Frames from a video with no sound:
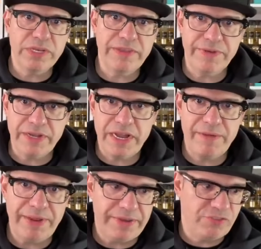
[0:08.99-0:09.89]
Leave a
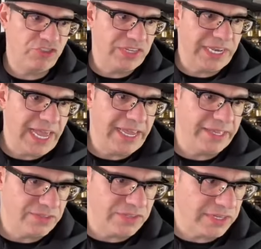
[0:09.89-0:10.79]
comment. If Chile
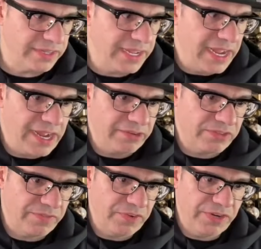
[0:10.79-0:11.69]
is still in the
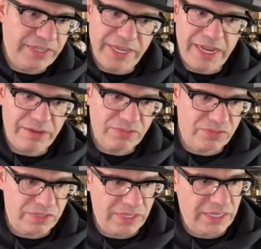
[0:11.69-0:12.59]
house, if you're in the
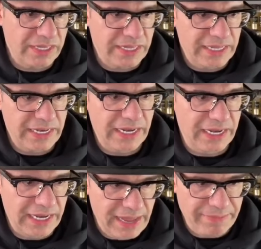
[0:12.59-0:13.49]
house,
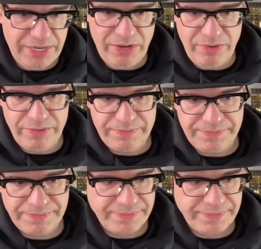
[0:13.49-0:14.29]
let me know.